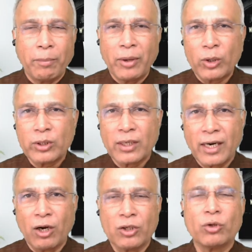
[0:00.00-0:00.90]
below the
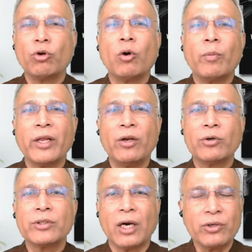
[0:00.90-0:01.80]
ground. So nobody
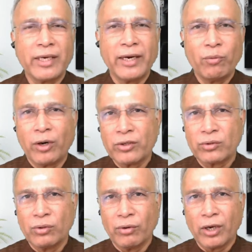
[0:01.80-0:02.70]
knows outside what is
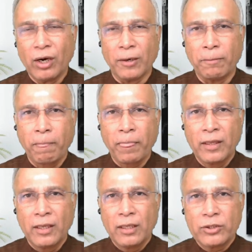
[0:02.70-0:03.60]
going on.
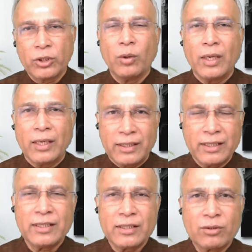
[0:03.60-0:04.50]
So
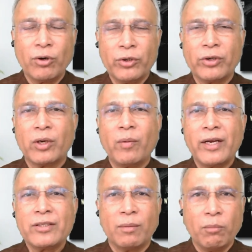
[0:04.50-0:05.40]
this is going to
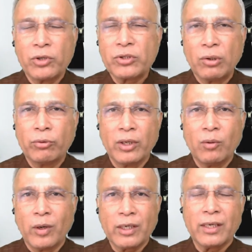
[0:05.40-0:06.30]
require some more
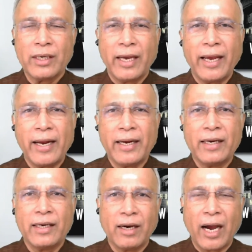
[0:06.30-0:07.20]
sleuthing work.
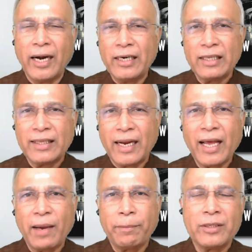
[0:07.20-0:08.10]
And until that
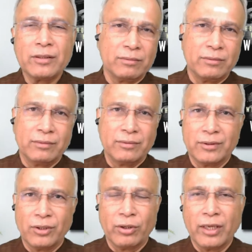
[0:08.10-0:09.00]
happens,
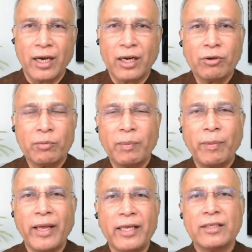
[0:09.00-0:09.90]
Iran could be
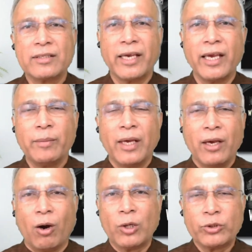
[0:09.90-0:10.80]
playing this game.
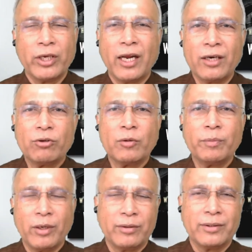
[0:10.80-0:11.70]
Also, Iran could be,